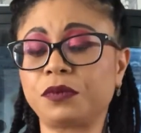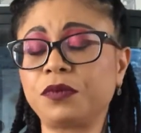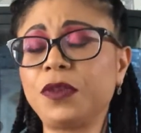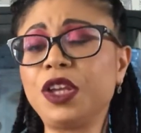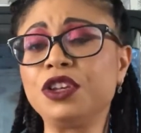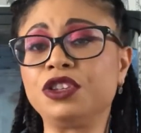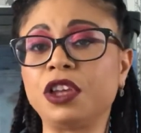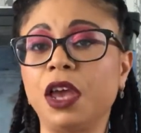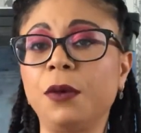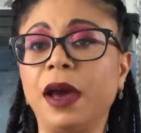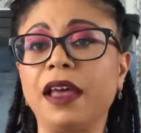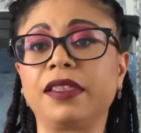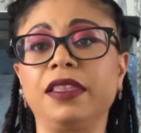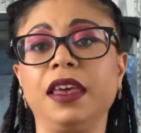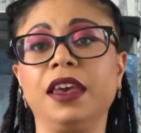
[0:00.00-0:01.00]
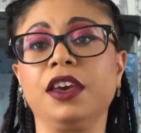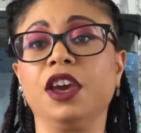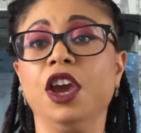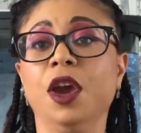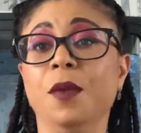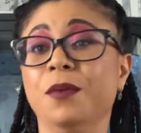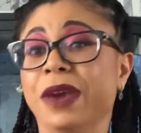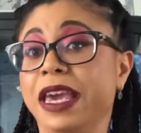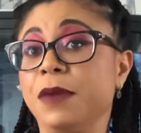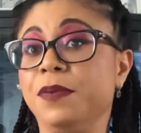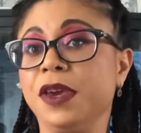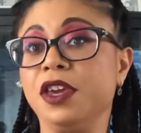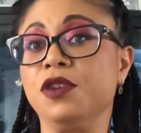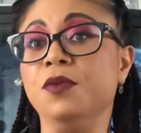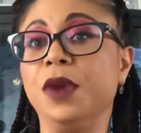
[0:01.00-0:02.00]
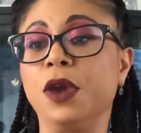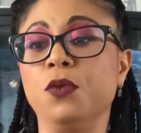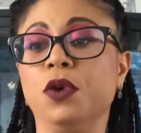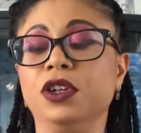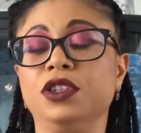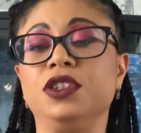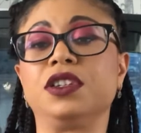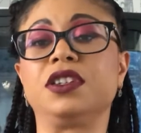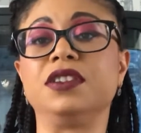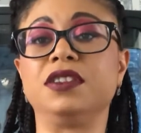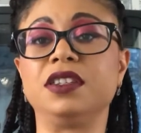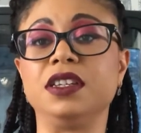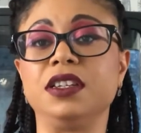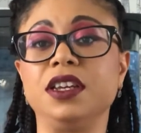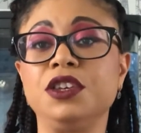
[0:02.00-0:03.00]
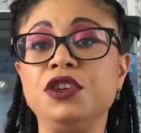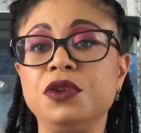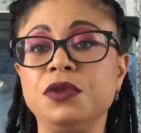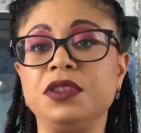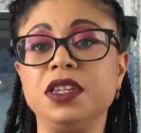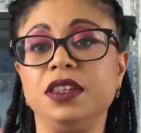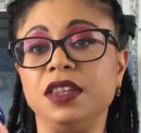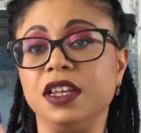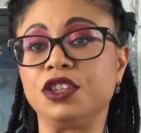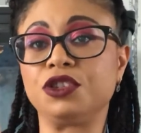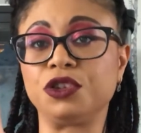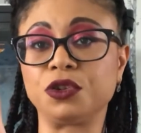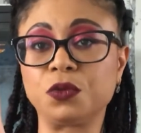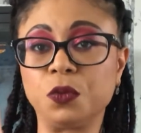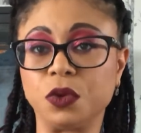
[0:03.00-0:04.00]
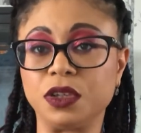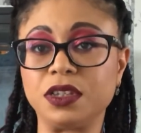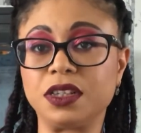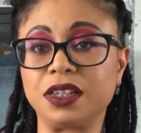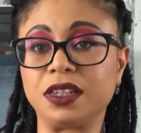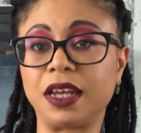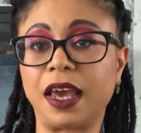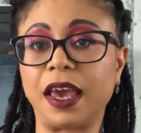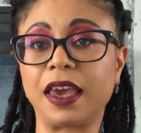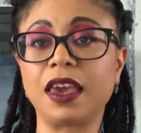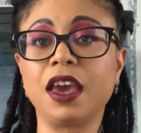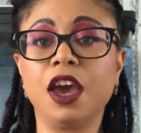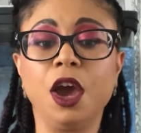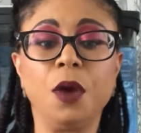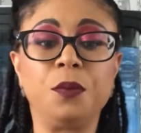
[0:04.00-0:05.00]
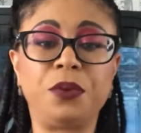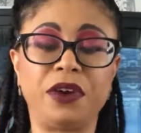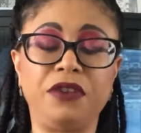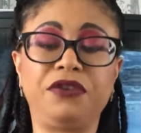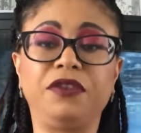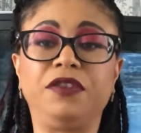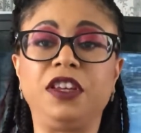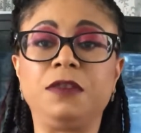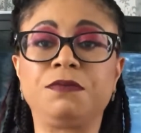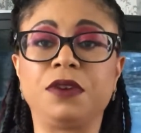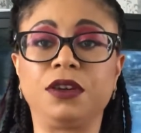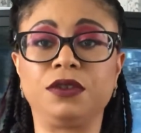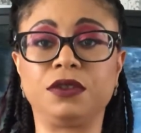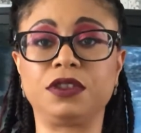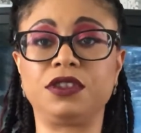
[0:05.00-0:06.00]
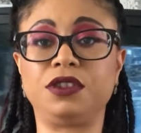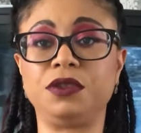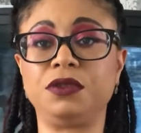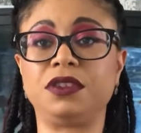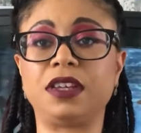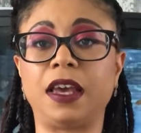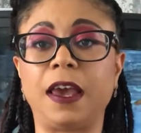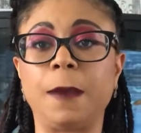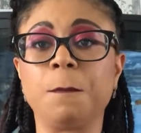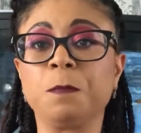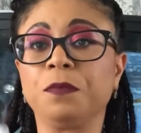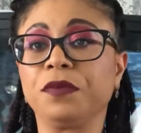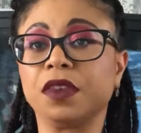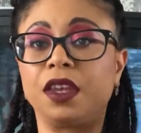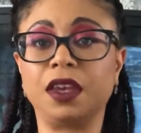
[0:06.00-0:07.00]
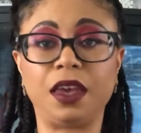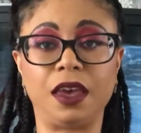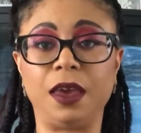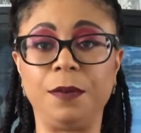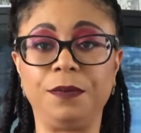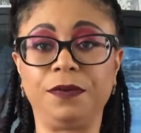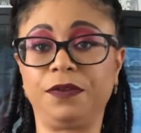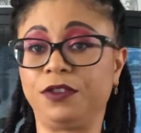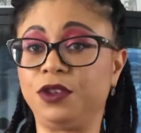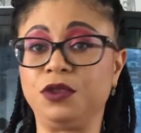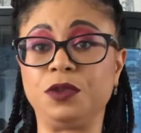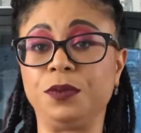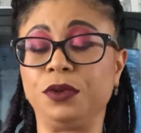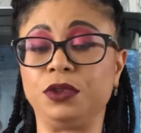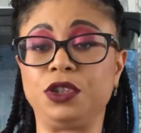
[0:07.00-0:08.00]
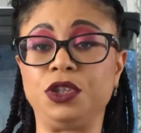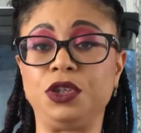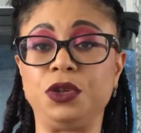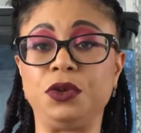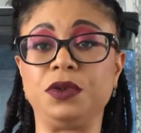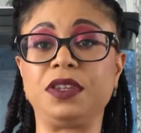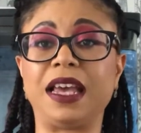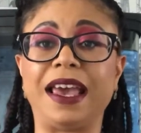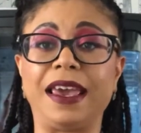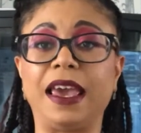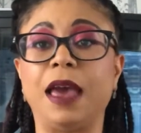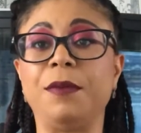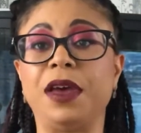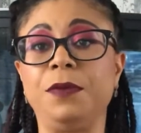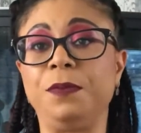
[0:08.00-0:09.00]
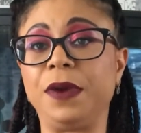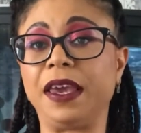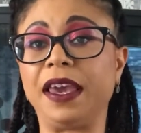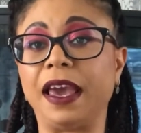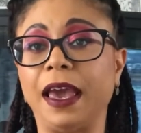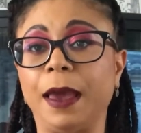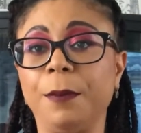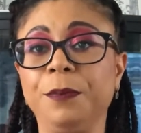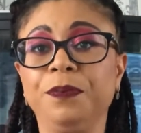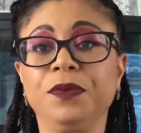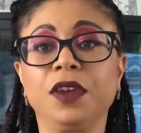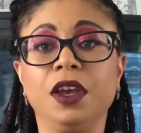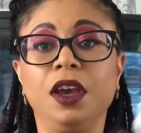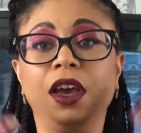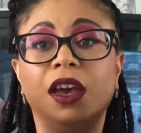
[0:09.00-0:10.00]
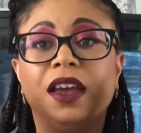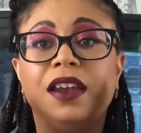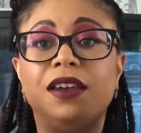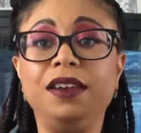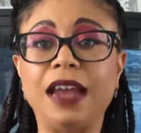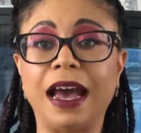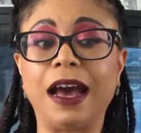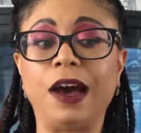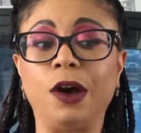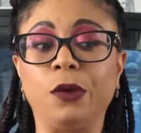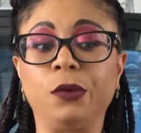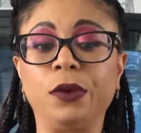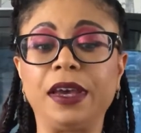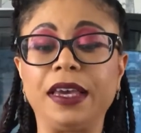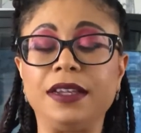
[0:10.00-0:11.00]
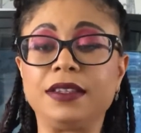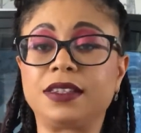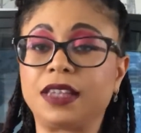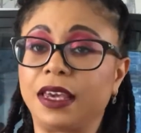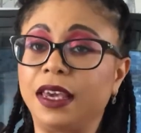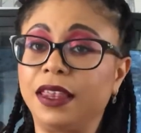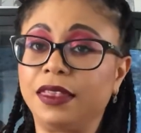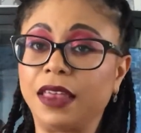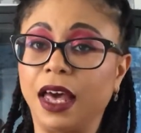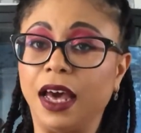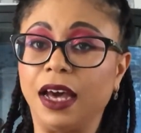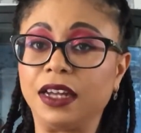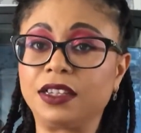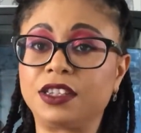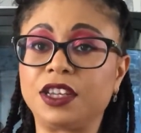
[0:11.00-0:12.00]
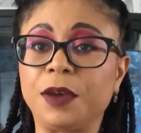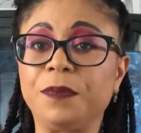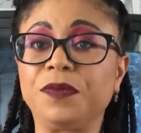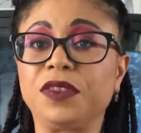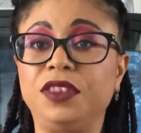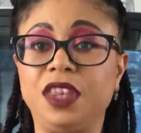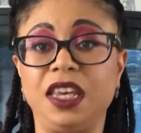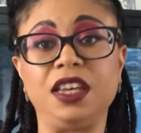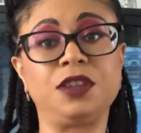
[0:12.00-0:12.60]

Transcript: So I think maybe you may want to consider using this just once a day. Both of these products do say suitable to use AM and PM. Now, in saying that, these